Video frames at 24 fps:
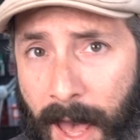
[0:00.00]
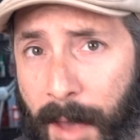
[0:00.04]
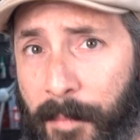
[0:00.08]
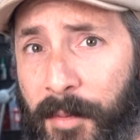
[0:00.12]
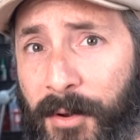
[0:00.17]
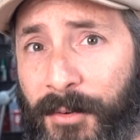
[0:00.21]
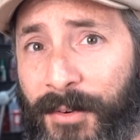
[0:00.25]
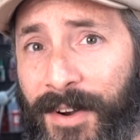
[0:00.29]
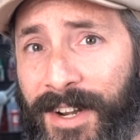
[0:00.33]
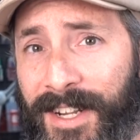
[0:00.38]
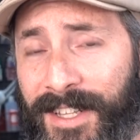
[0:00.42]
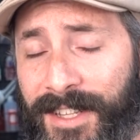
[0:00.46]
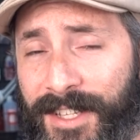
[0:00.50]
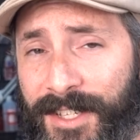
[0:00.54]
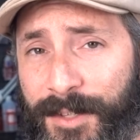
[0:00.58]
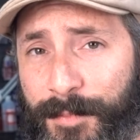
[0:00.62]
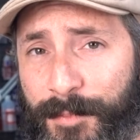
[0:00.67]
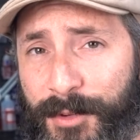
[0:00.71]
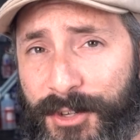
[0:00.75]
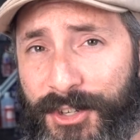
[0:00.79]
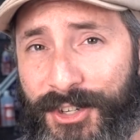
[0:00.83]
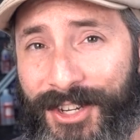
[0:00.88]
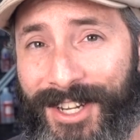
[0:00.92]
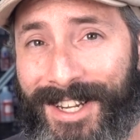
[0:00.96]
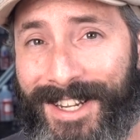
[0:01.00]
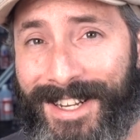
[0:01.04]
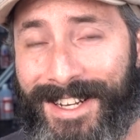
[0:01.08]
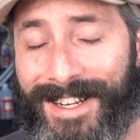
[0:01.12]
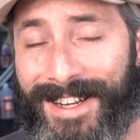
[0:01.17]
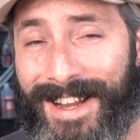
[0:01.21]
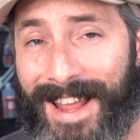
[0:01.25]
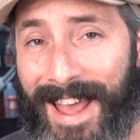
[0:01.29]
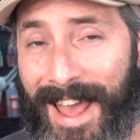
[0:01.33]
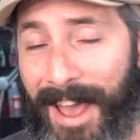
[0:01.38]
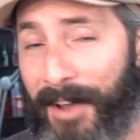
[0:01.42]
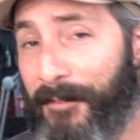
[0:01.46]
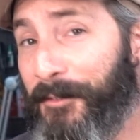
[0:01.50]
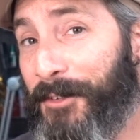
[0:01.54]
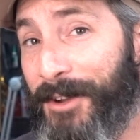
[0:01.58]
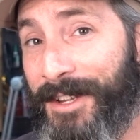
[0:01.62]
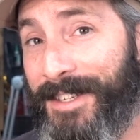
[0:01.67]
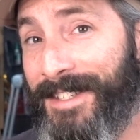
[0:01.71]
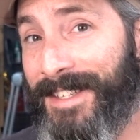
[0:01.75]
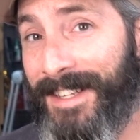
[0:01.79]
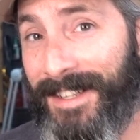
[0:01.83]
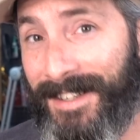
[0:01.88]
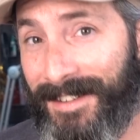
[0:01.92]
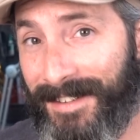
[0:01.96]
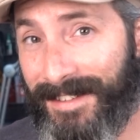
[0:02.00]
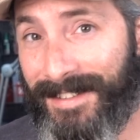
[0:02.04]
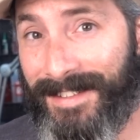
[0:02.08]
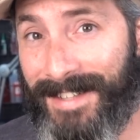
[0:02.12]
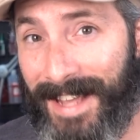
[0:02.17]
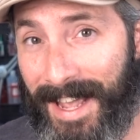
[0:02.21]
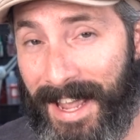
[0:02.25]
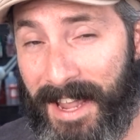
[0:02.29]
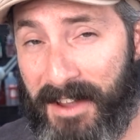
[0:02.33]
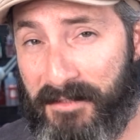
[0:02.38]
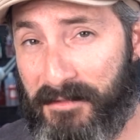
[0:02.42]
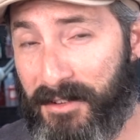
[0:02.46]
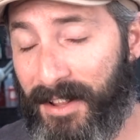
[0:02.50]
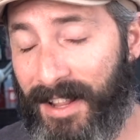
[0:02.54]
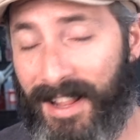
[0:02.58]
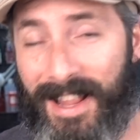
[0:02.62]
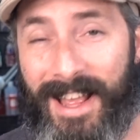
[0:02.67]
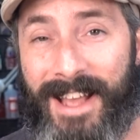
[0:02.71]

I've been running this machine every single day for the